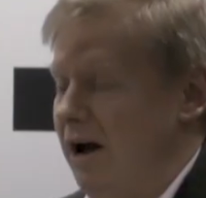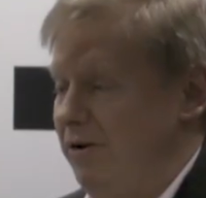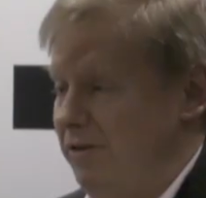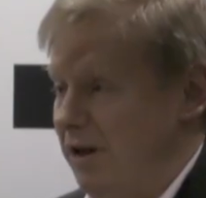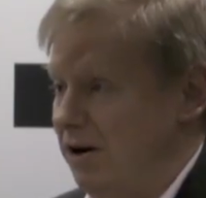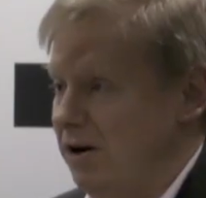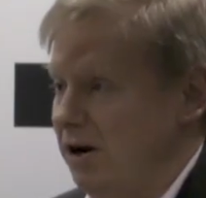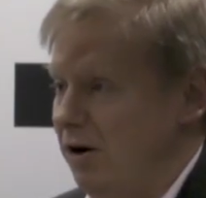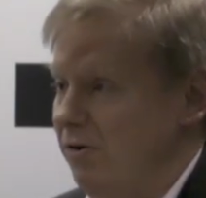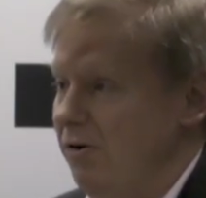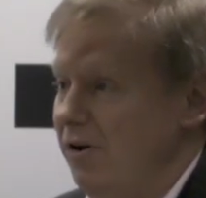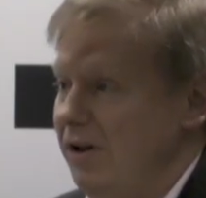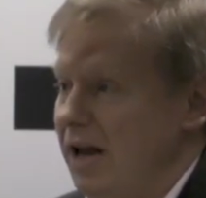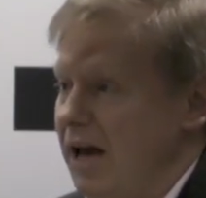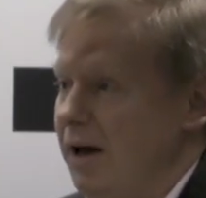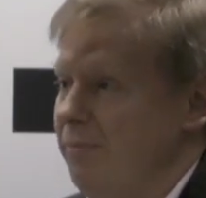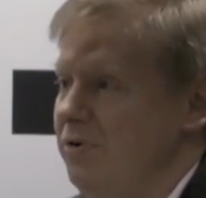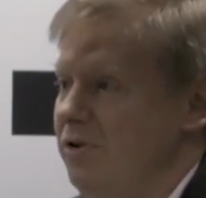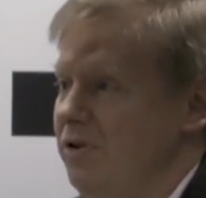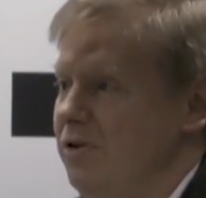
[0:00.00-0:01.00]
how that currently
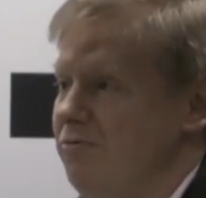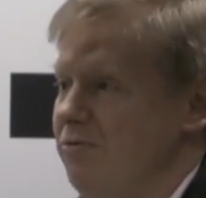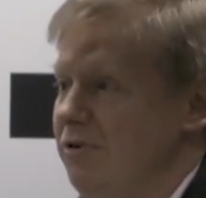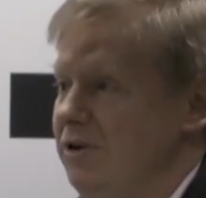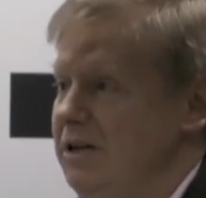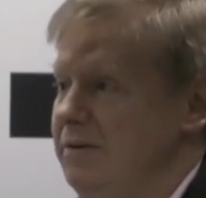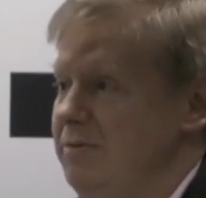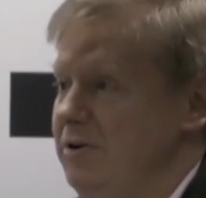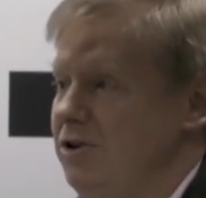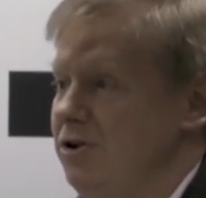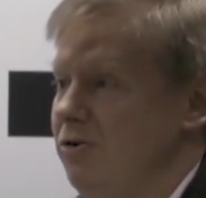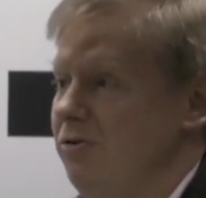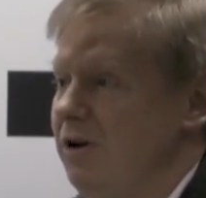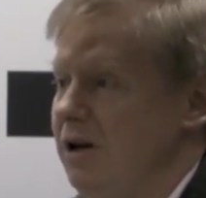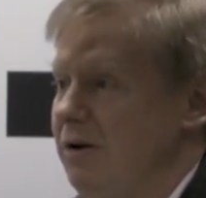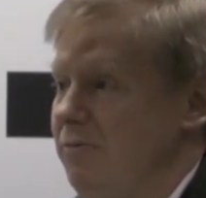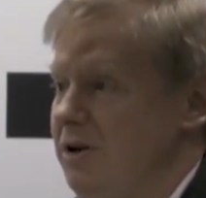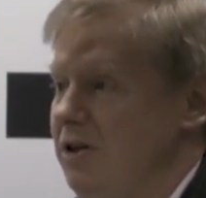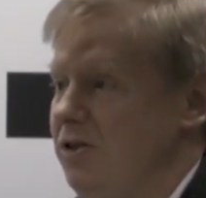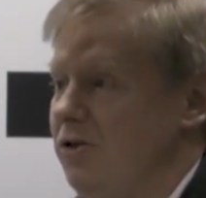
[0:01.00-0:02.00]
happens will need to be
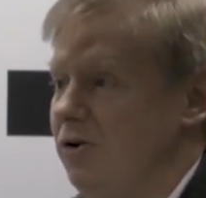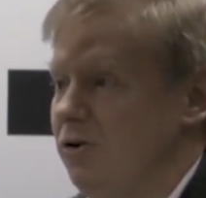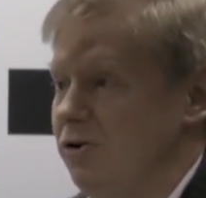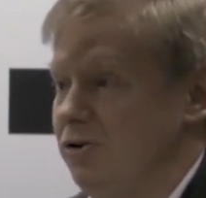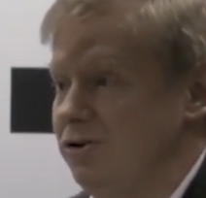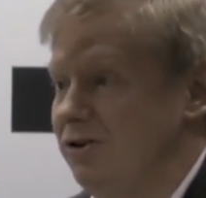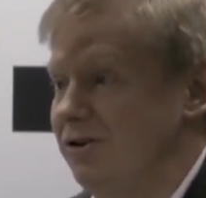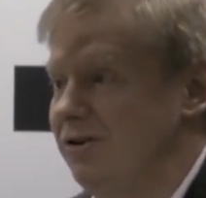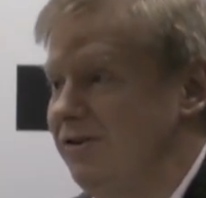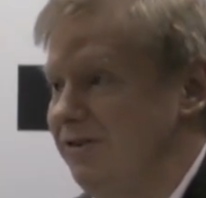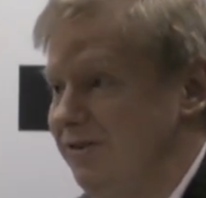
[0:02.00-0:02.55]
totally rethought.